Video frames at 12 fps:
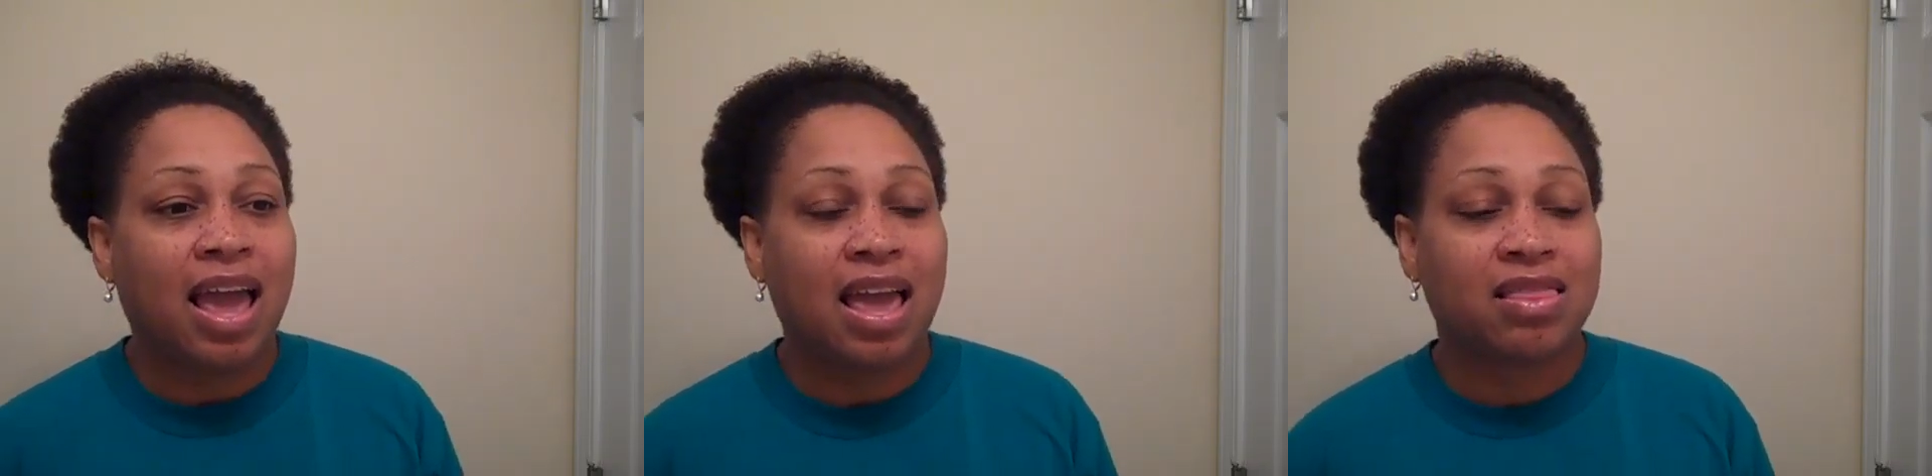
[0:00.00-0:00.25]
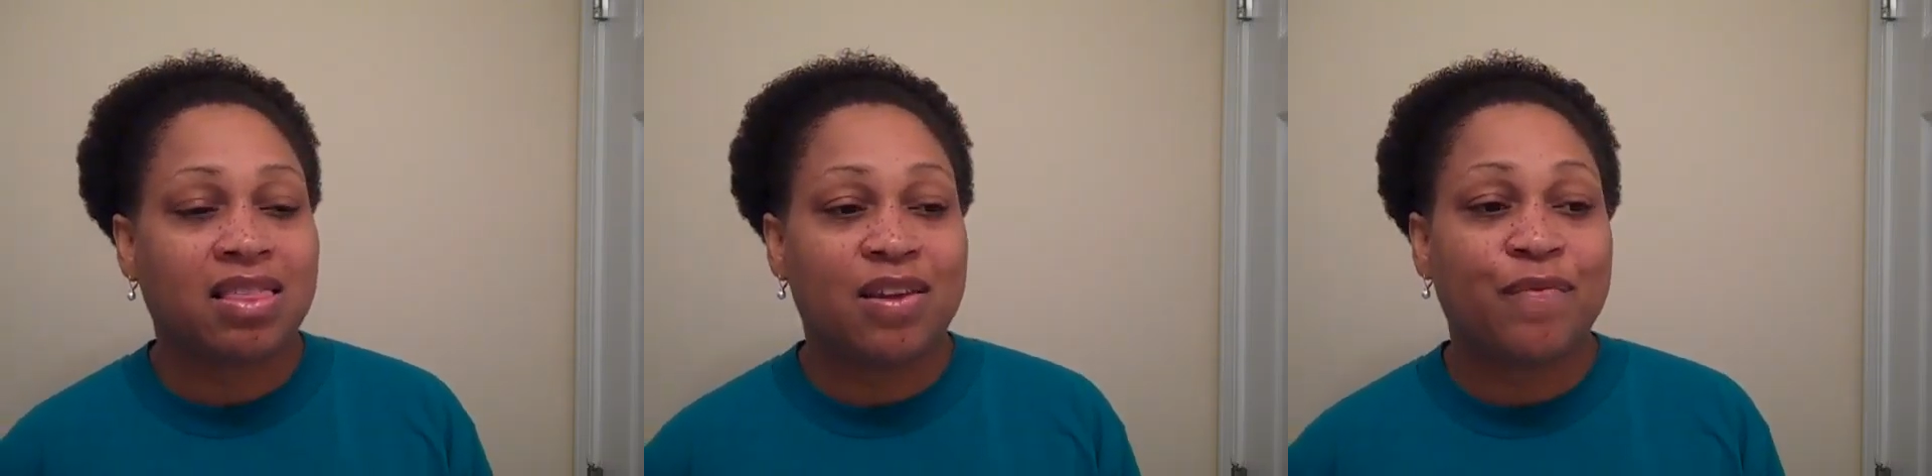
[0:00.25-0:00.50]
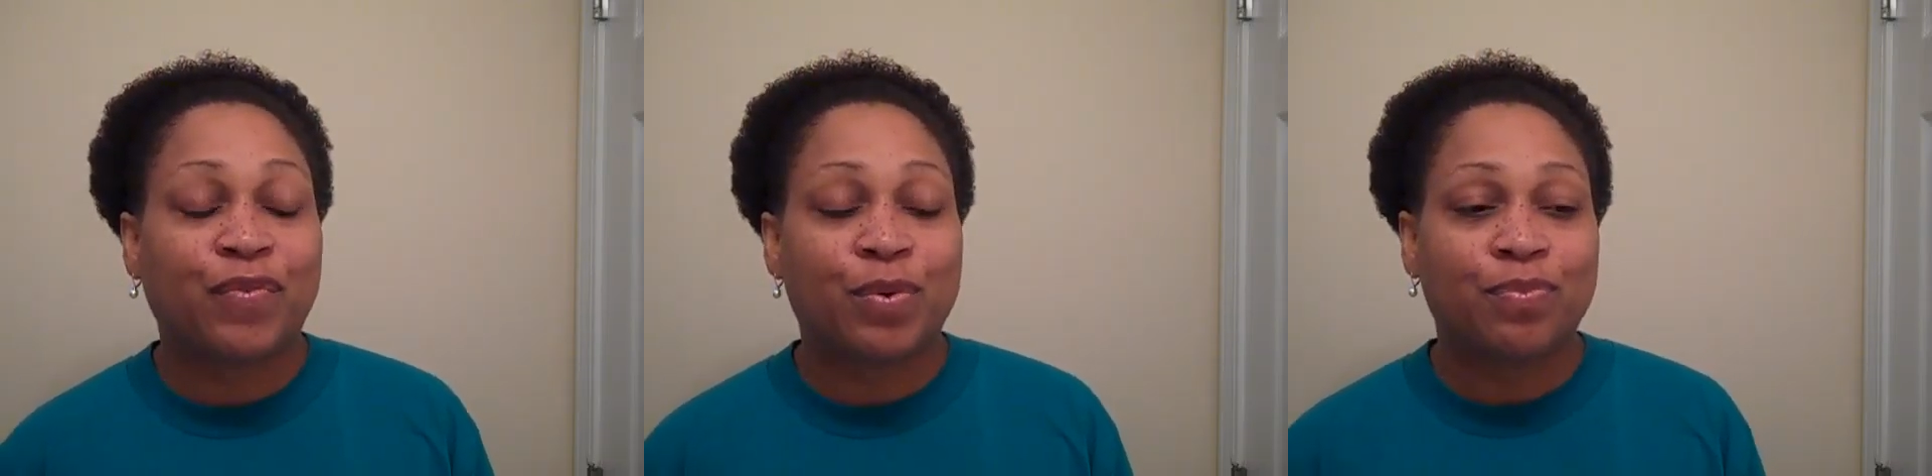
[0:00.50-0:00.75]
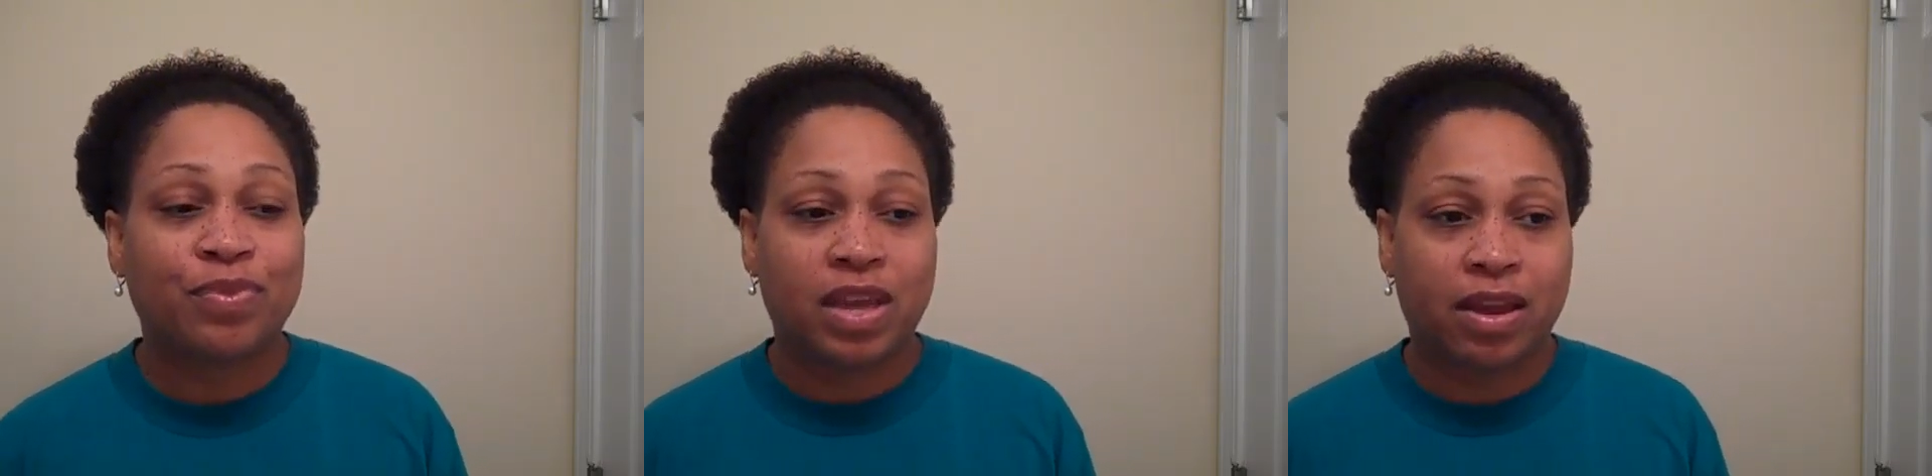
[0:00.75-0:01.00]
And then
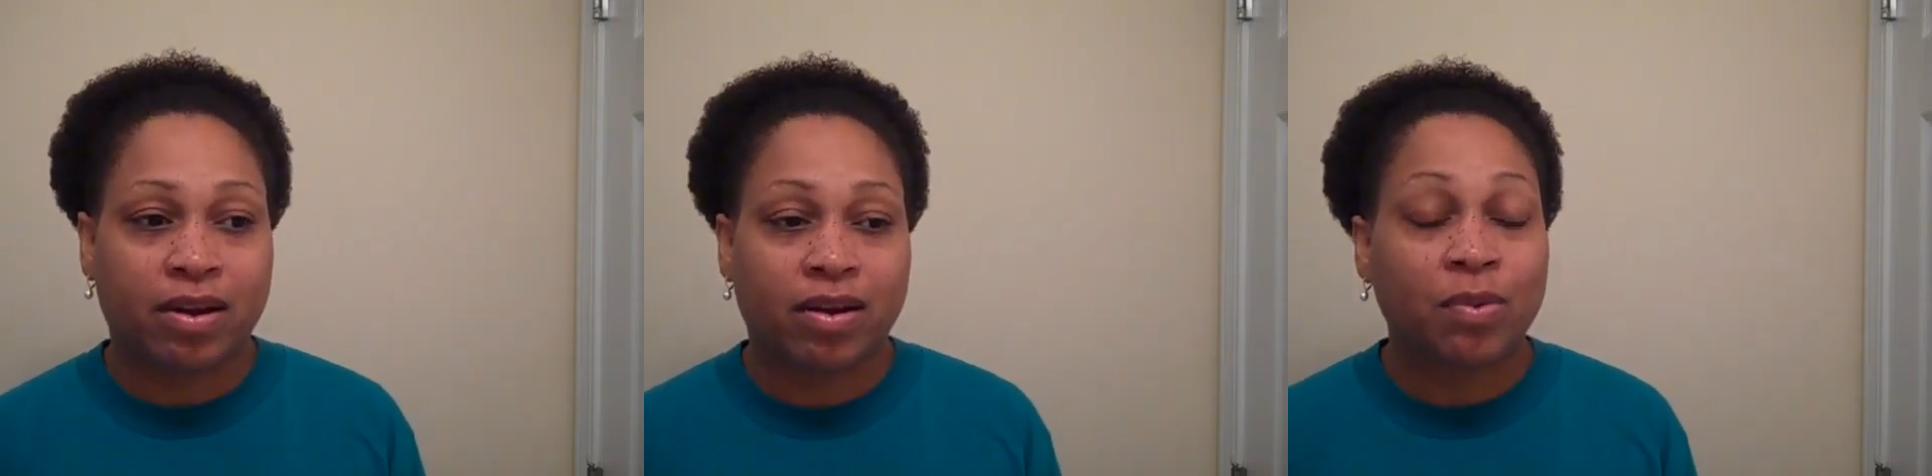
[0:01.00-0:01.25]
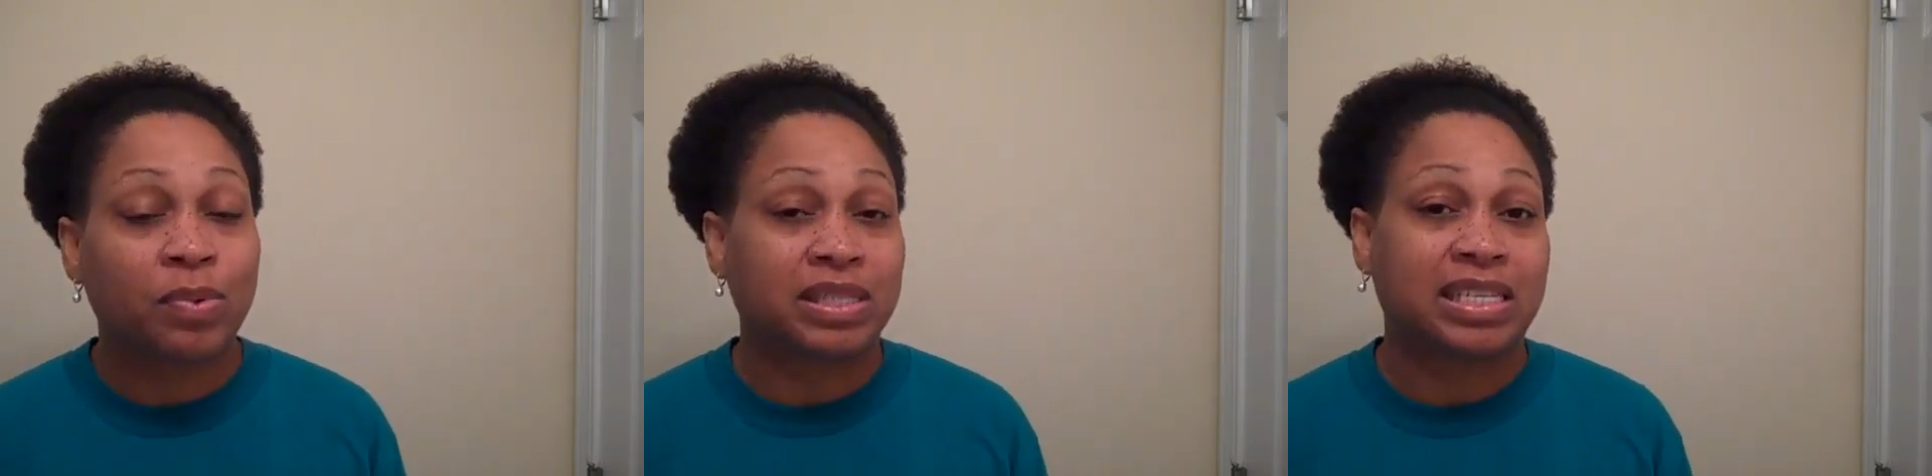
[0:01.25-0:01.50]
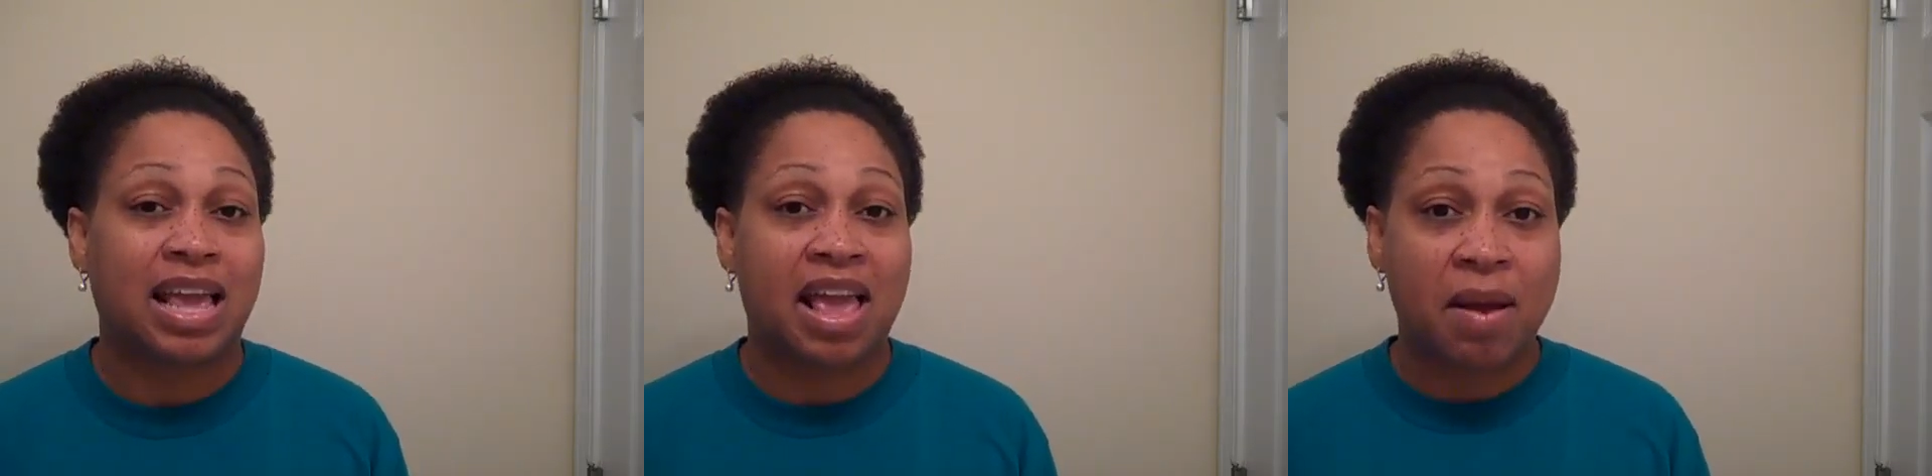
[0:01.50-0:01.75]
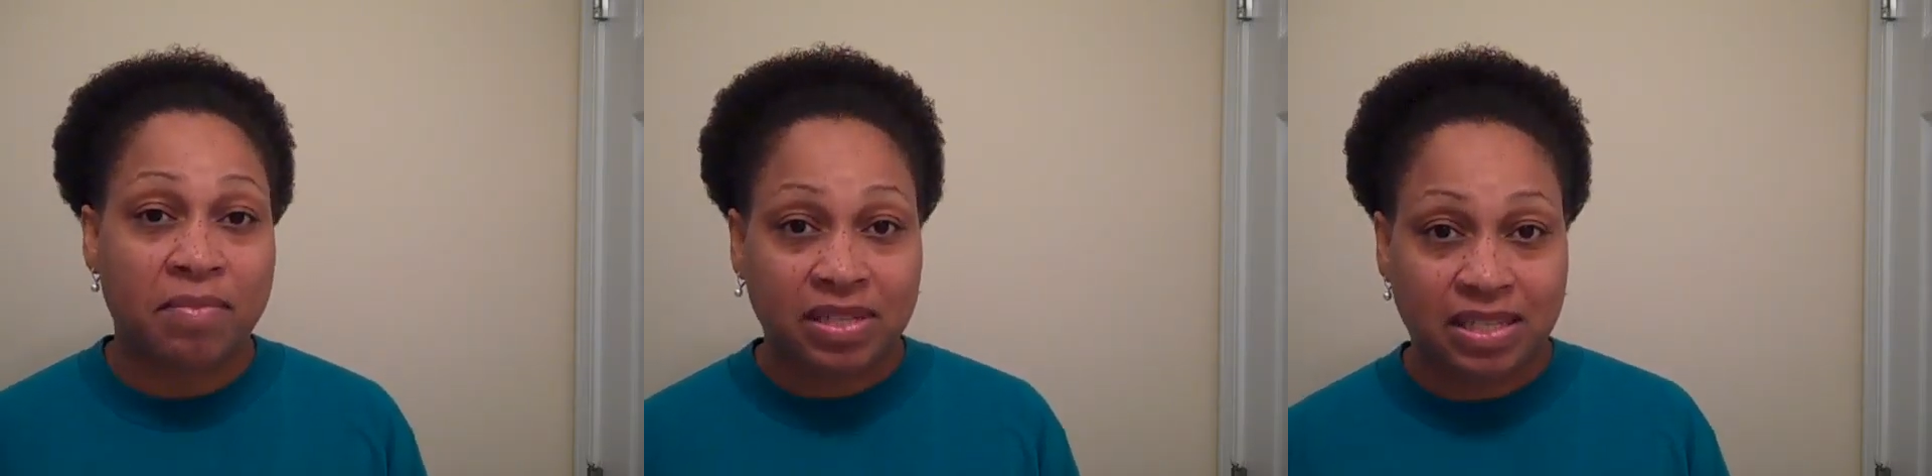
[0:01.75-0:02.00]
from there, I went to
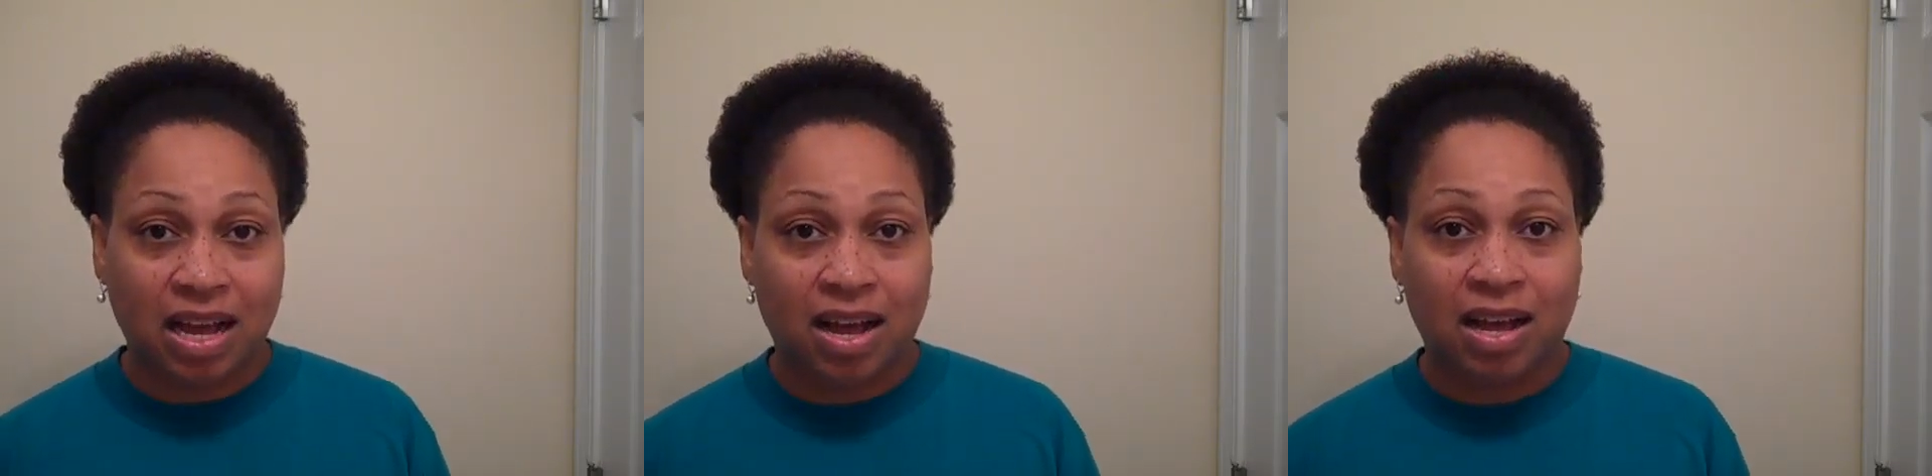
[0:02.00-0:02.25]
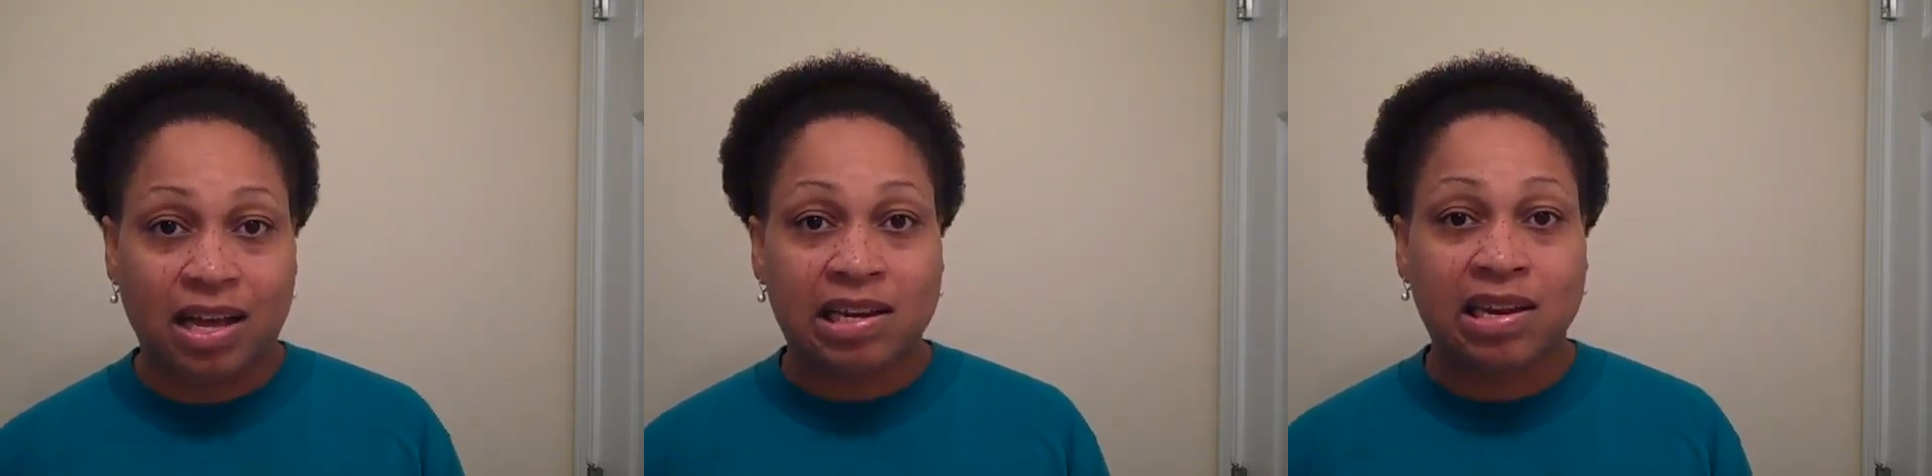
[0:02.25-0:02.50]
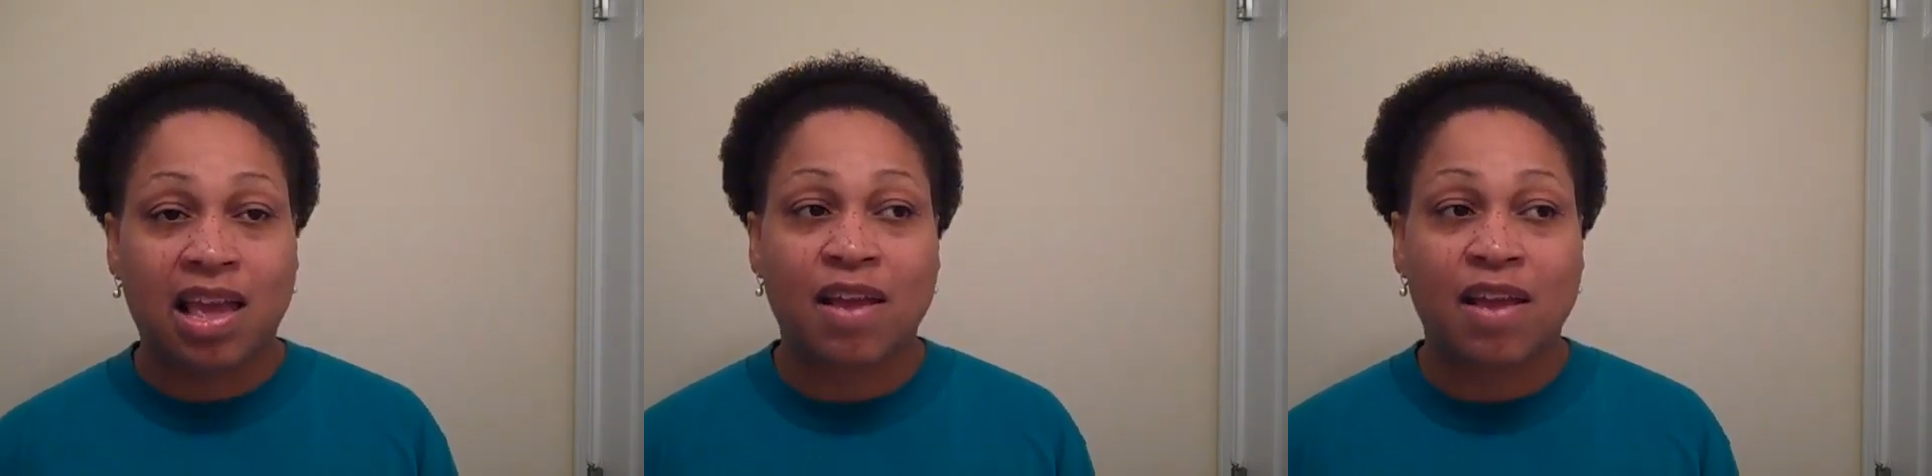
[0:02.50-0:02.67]
Amazon.